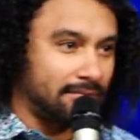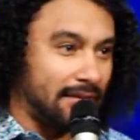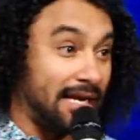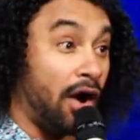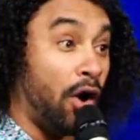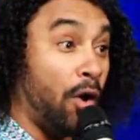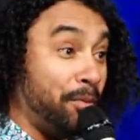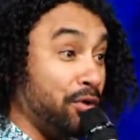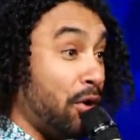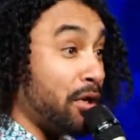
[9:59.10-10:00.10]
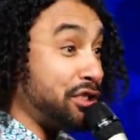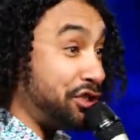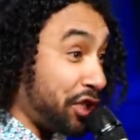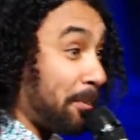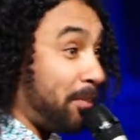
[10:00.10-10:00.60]
And I hope you know a
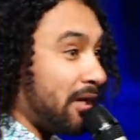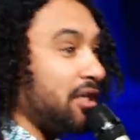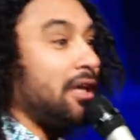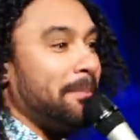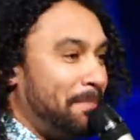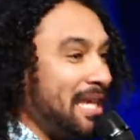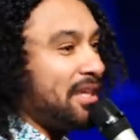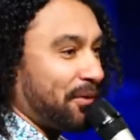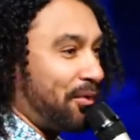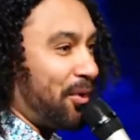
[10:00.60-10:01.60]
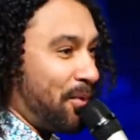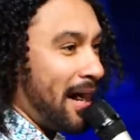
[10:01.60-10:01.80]
Sherpa, you're gonna be there for a